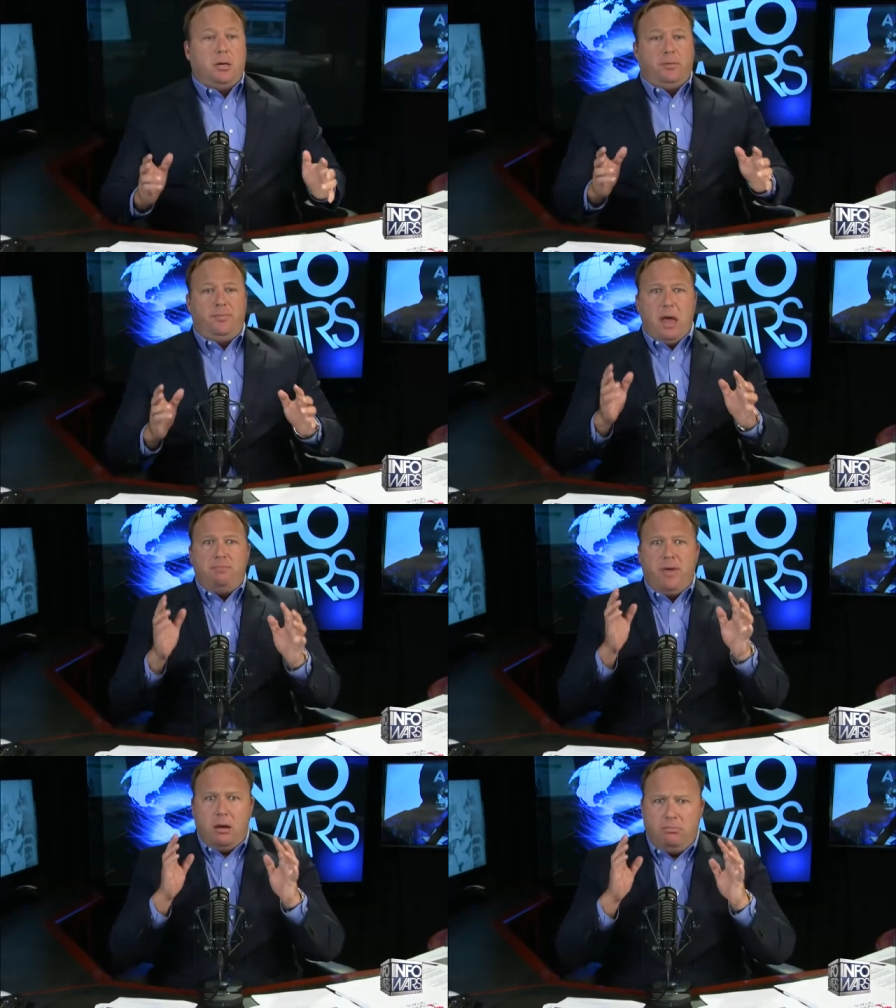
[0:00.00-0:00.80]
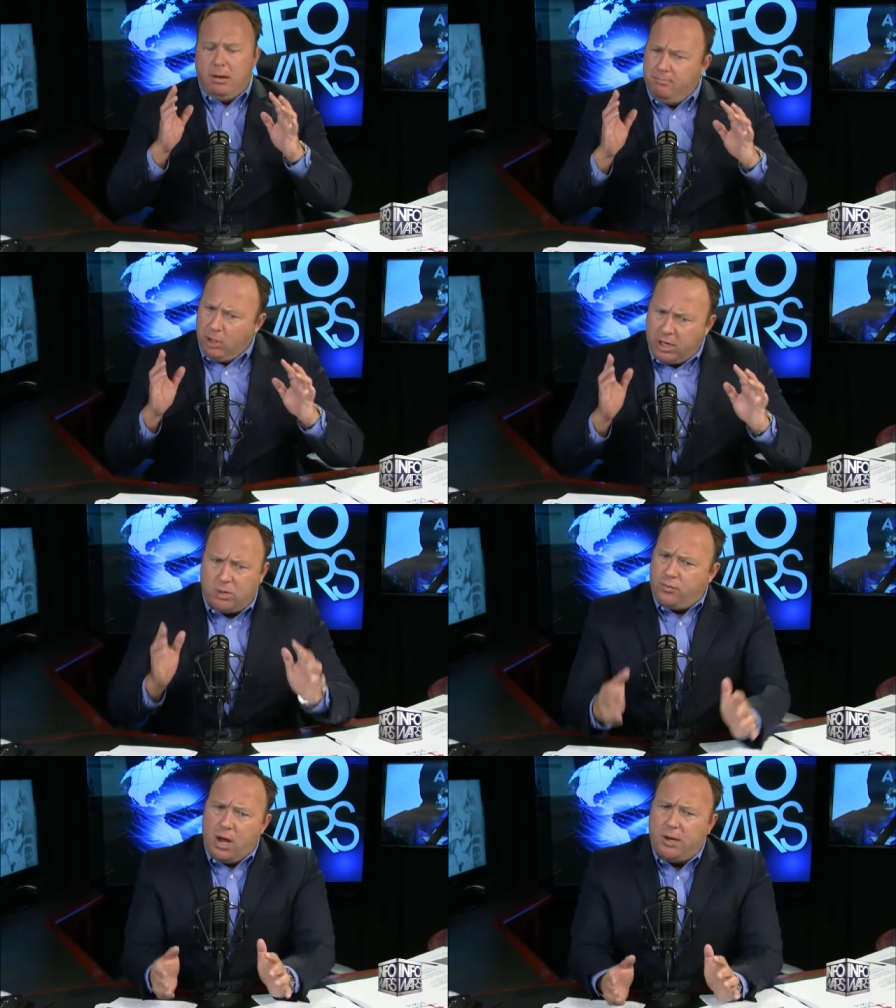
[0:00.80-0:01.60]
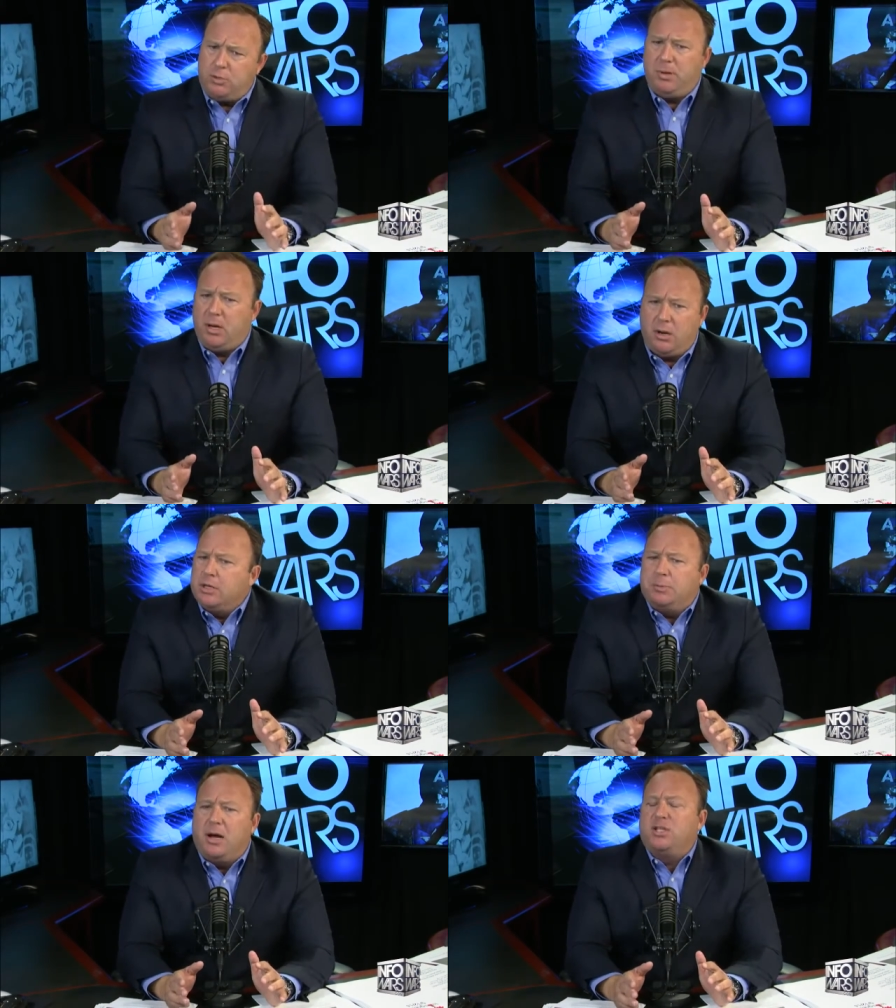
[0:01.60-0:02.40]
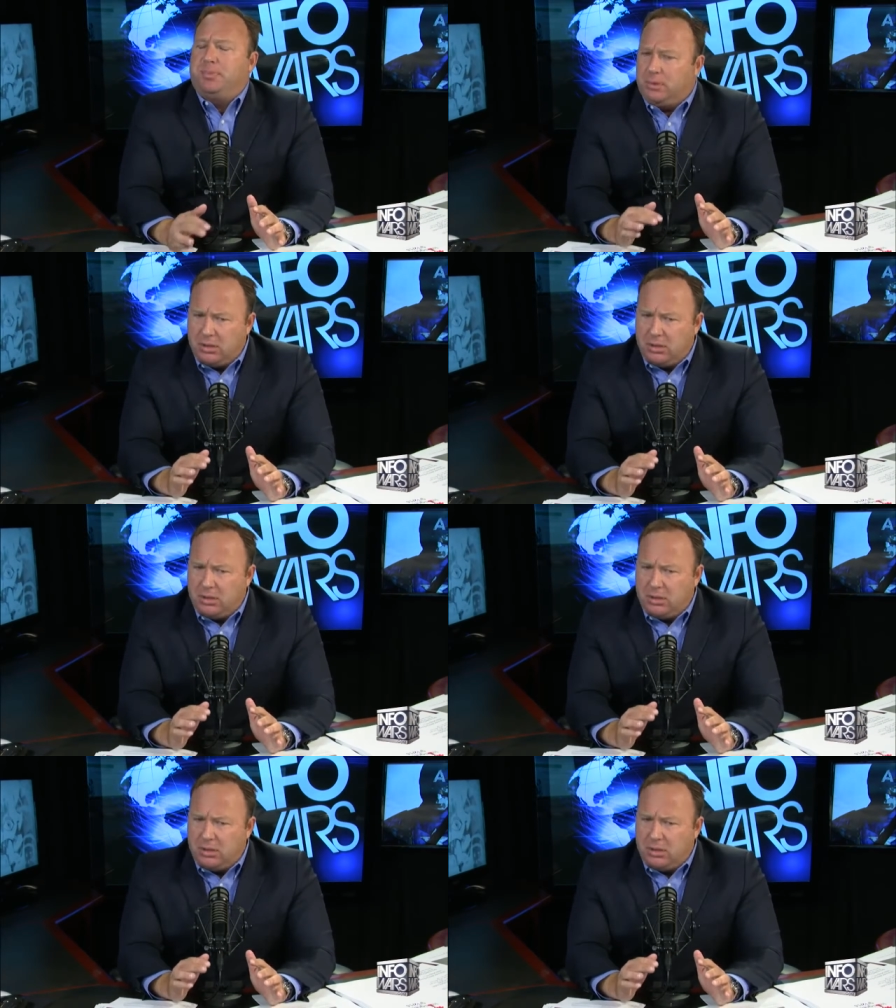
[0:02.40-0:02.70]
That look at Drudge being irresponsible.